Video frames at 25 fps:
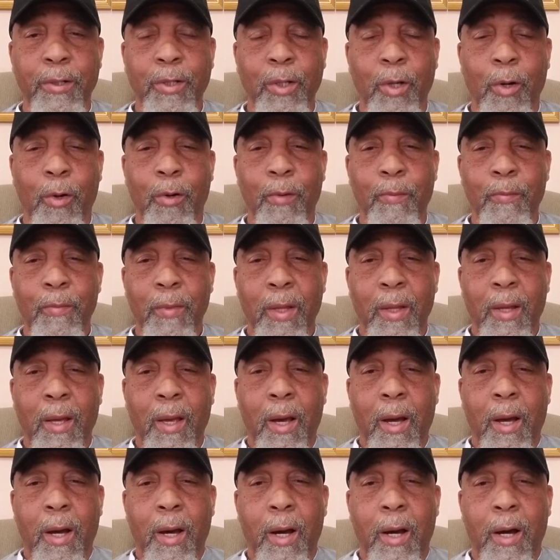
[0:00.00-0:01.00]
So
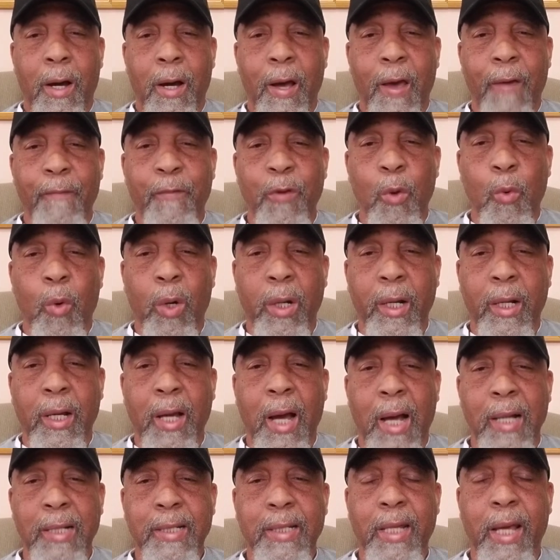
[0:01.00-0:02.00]
if you want
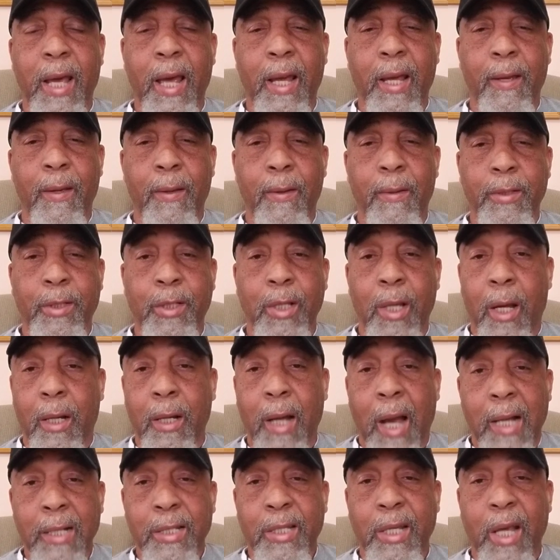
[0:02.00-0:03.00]
to
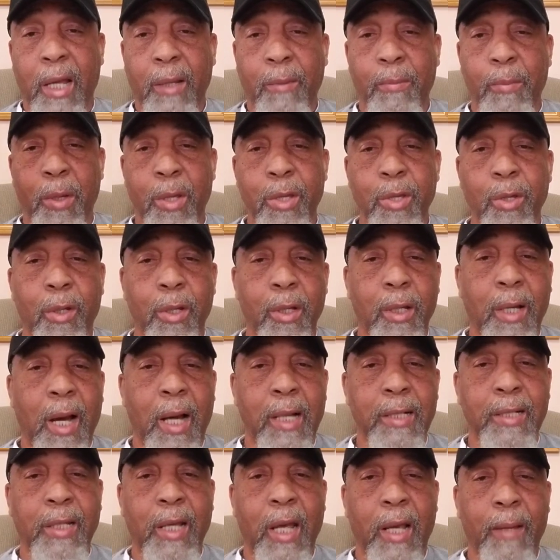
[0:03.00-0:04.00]
contact me, you can
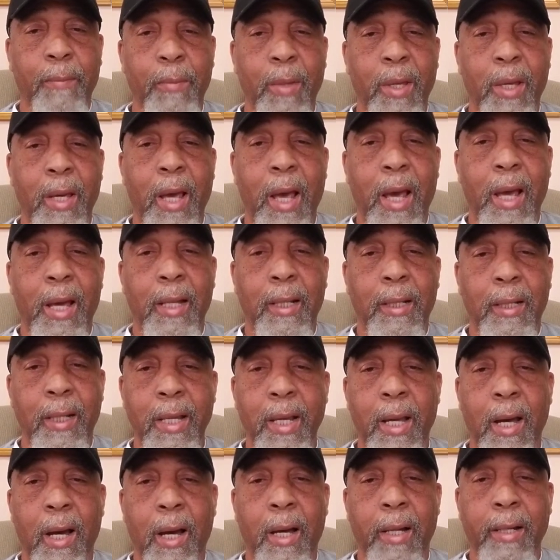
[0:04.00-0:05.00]
contact me at
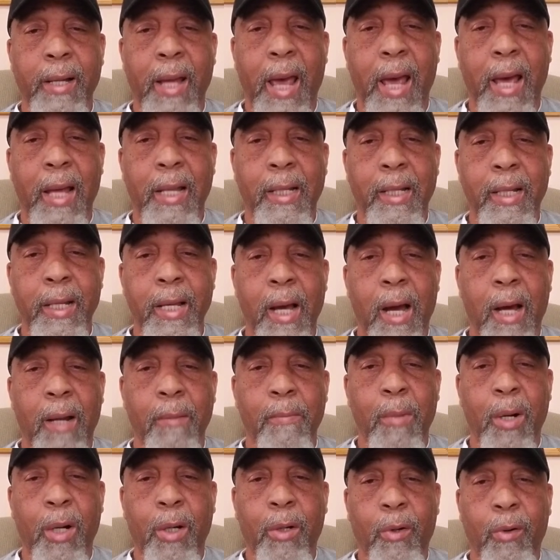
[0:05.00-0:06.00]

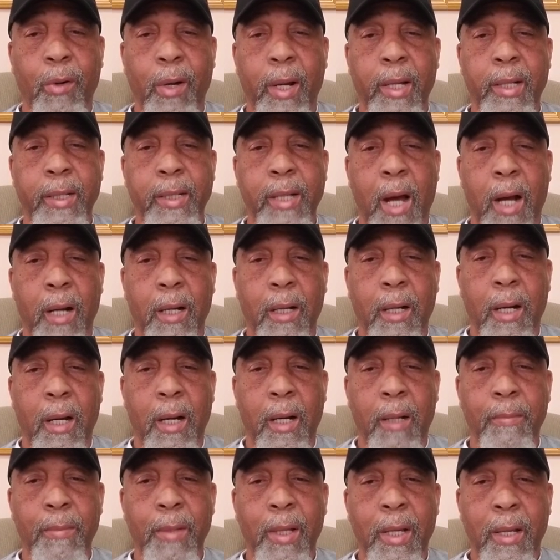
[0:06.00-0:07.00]

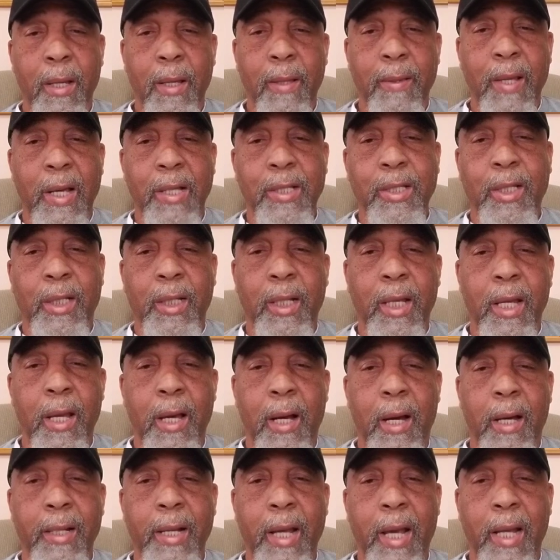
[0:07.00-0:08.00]
leon@leonmccray.com. That's
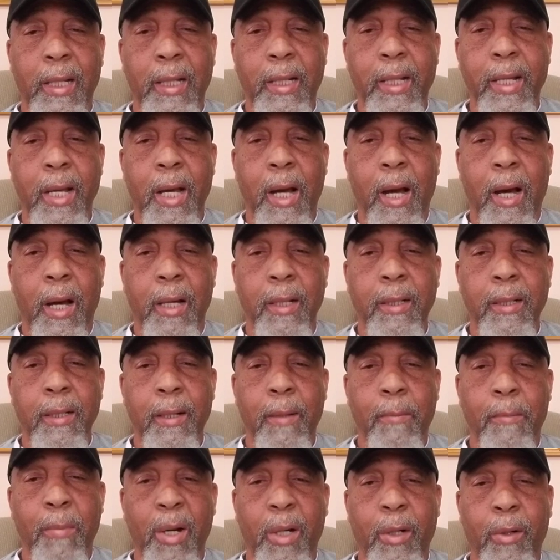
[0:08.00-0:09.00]
Leon at
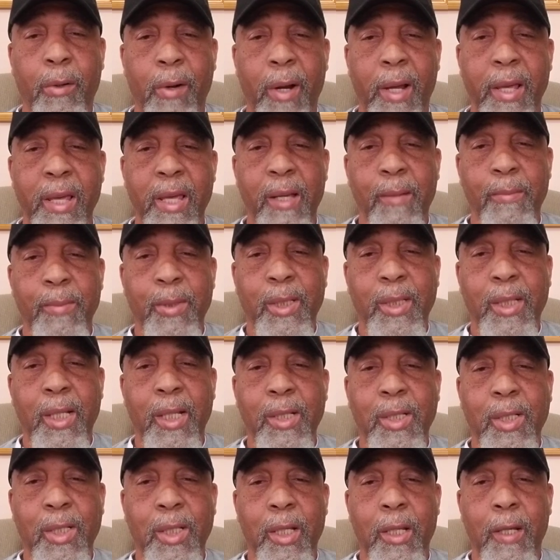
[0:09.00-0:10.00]

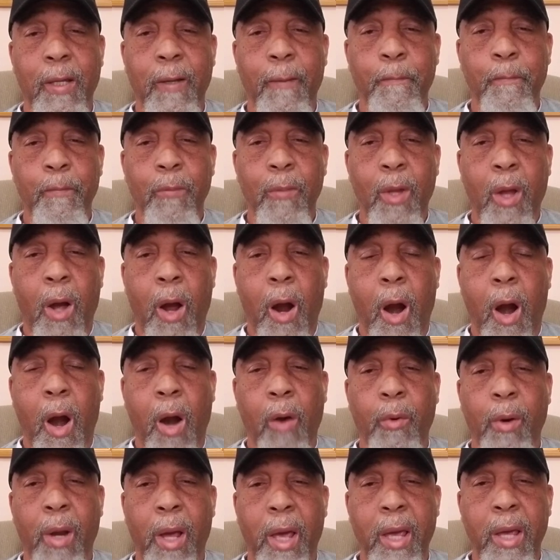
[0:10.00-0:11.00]

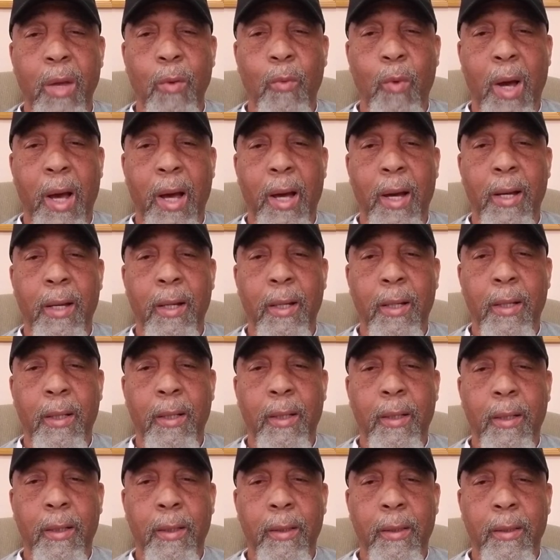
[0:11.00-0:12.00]

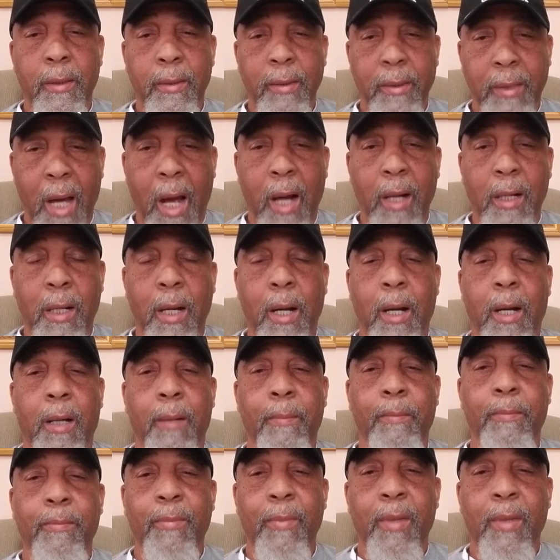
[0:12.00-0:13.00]
leonmccray.com.